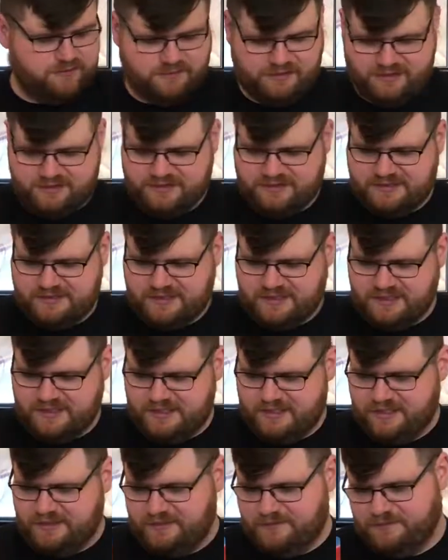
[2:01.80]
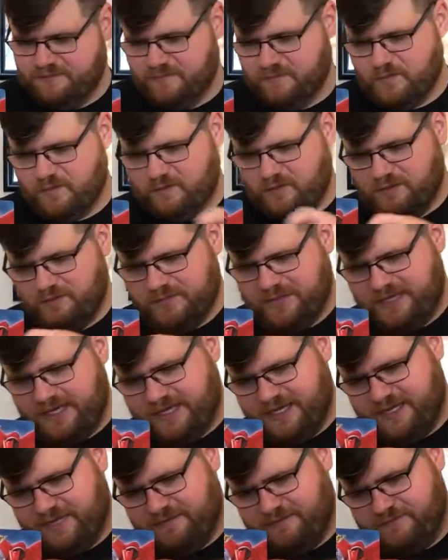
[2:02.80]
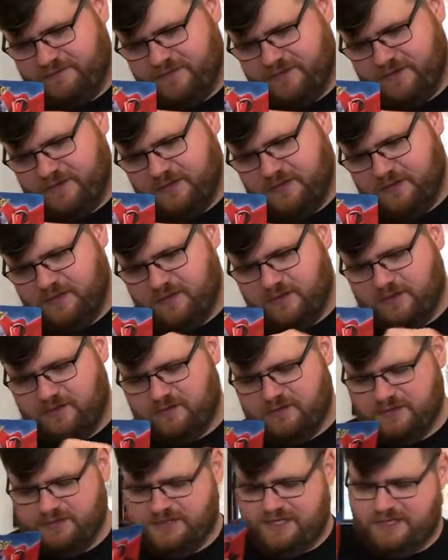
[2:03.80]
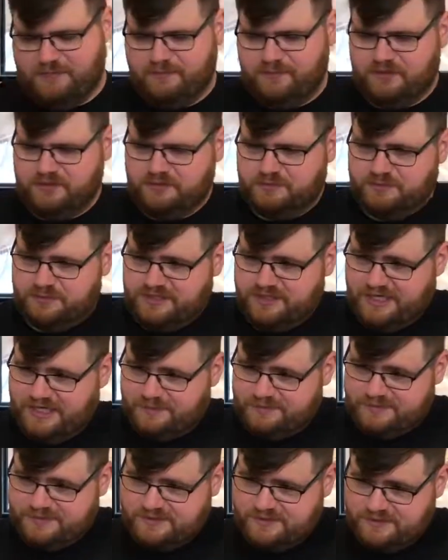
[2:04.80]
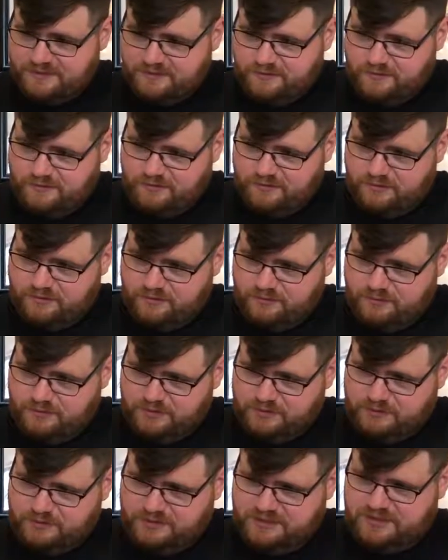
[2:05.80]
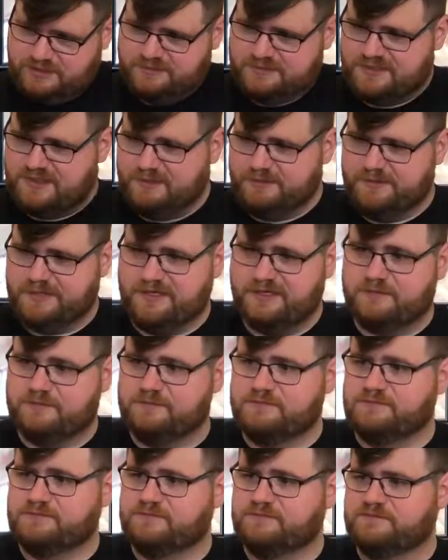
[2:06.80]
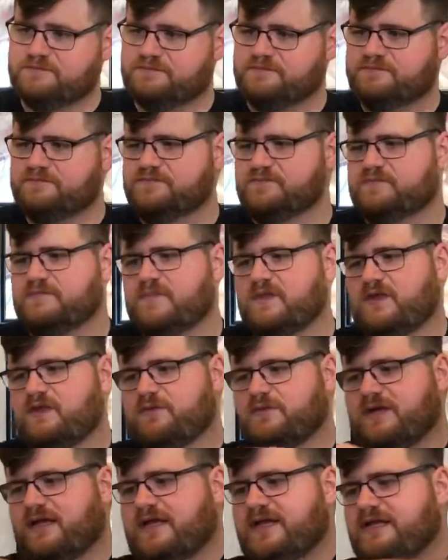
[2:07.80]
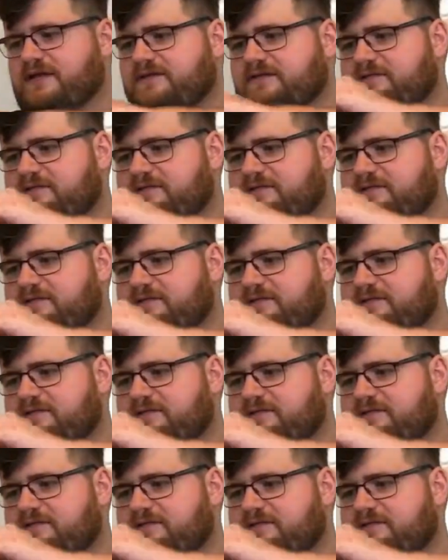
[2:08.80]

and see what we have. Oh, you got multiple tapes. Oh, multiple tapes. There we go. All right.